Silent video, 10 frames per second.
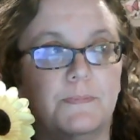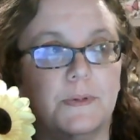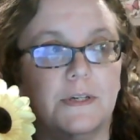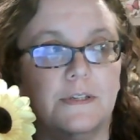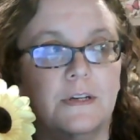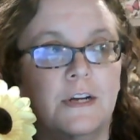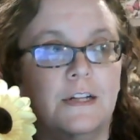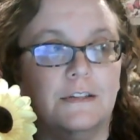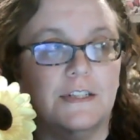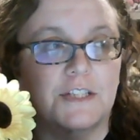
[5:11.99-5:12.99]
but
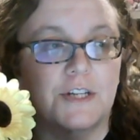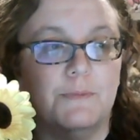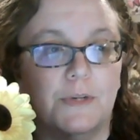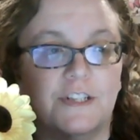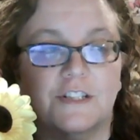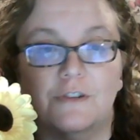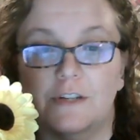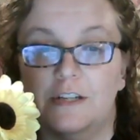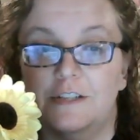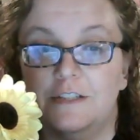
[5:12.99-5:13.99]
let's say money's
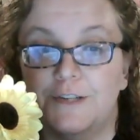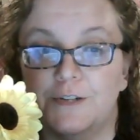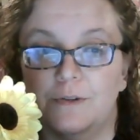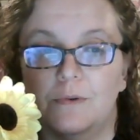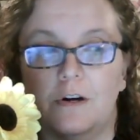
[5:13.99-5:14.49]
not an issue,